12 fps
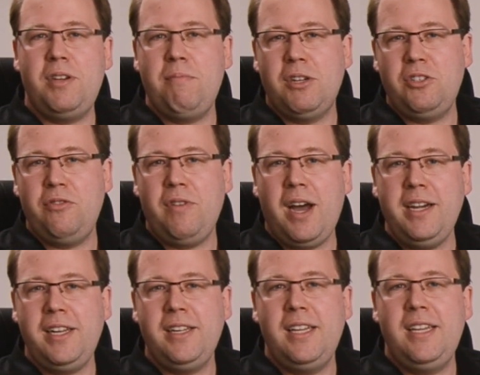much
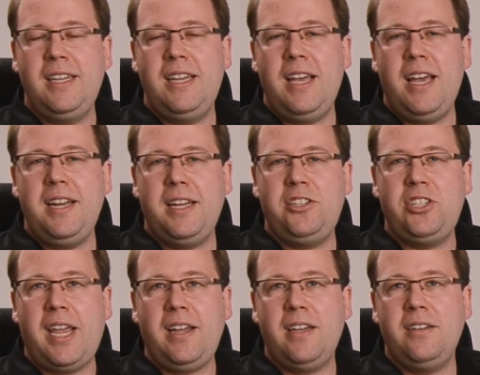final, and I
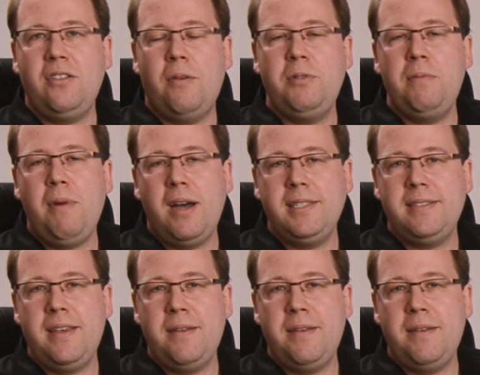check and optimize